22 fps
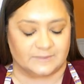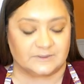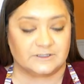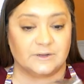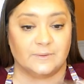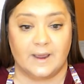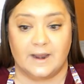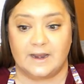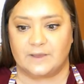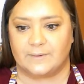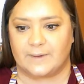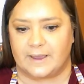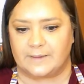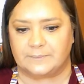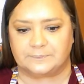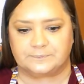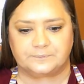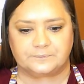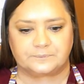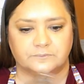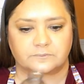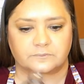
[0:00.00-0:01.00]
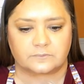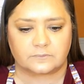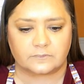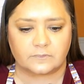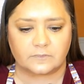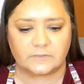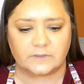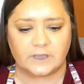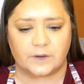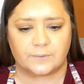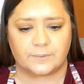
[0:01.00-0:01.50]
So anyway,
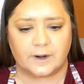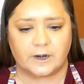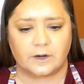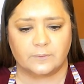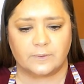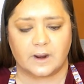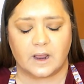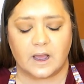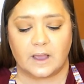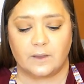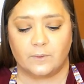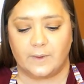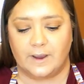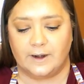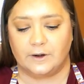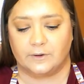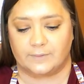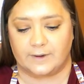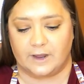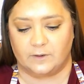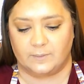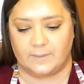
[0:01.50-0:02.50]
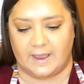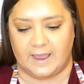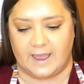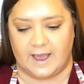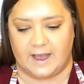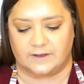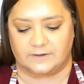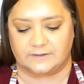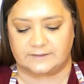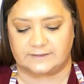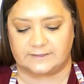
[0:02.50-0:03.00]
I went around my
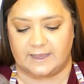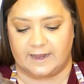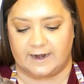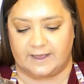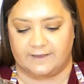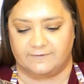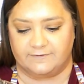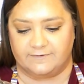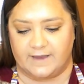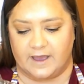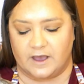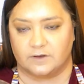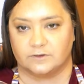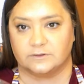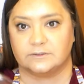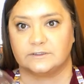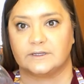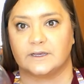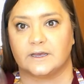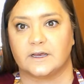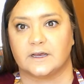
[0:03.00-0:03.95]
house and I found